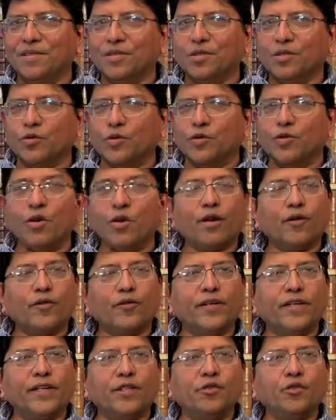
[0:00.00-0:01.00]
So when you are
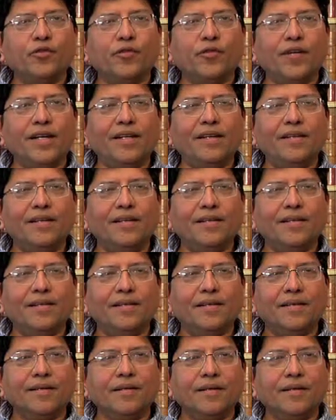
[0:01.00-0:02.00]
afraid to fail,
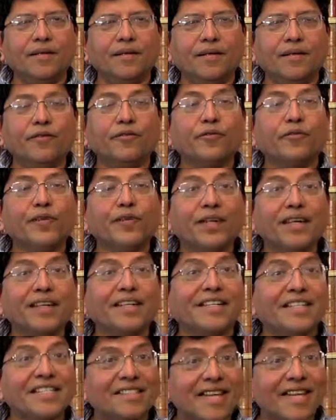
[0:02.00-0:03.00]
fear
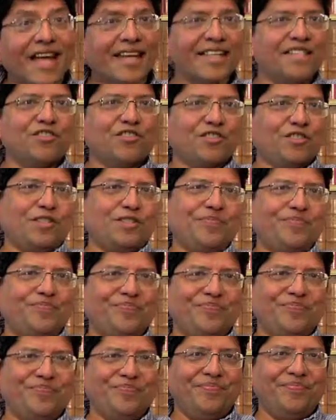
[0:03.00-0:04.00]
decides.
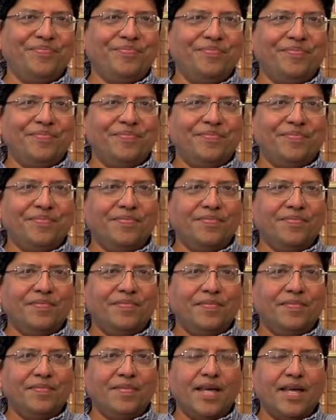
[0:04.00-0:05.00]

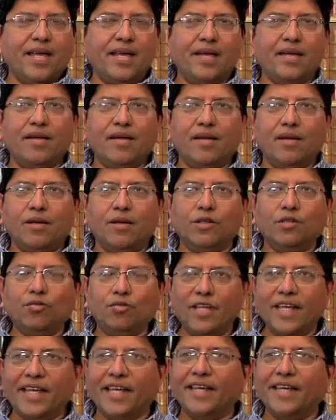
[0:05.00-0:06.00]
And
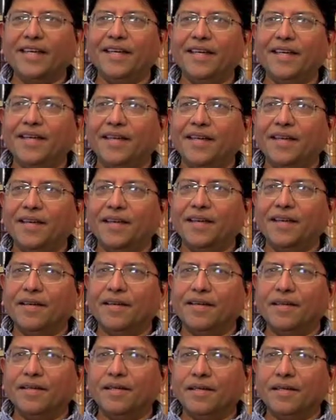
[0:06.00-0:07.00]
today,
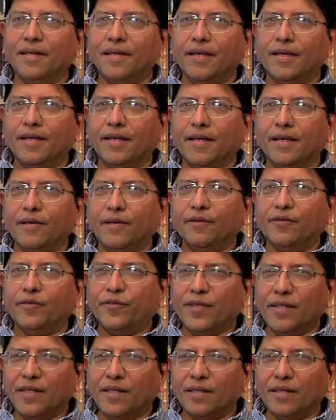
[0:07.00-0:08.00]

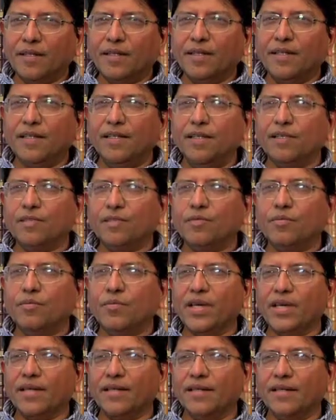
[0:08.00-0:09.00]
fear is
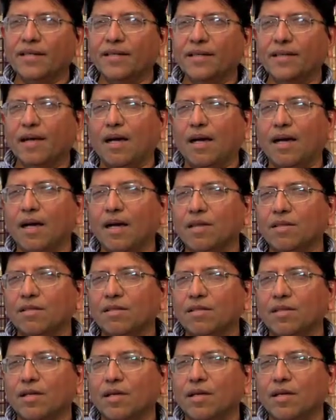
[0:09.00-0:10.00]
making
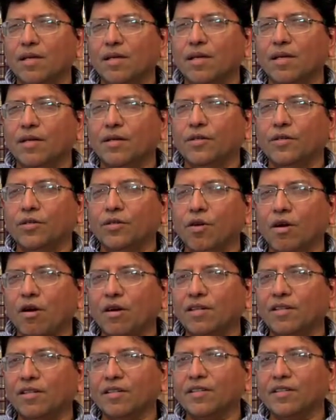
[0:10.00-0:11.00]
us
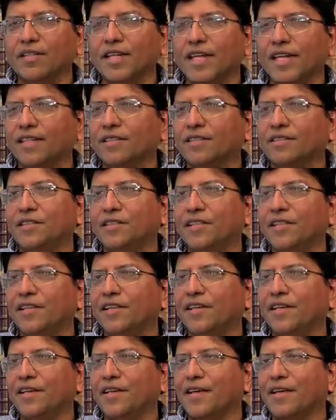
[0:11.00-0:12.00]
not take
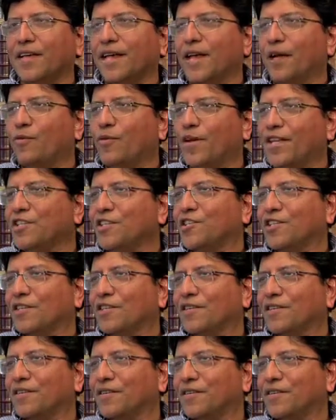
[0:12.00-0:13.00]
the adventure